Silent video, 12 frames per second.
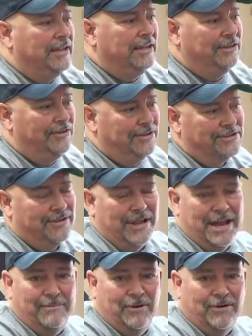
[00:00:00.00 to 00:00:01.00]
in their
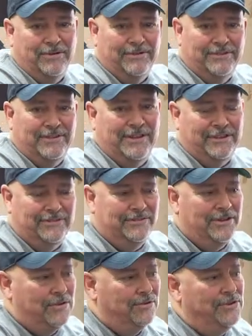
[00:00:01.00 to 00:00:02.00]
disclaimer, says
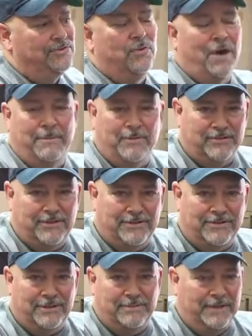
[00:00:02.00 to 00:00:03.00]
don't use a wiper
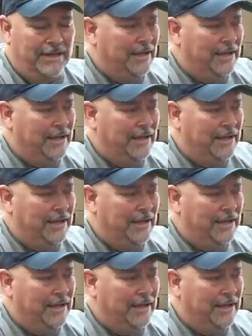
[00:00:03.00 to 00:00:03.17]
system.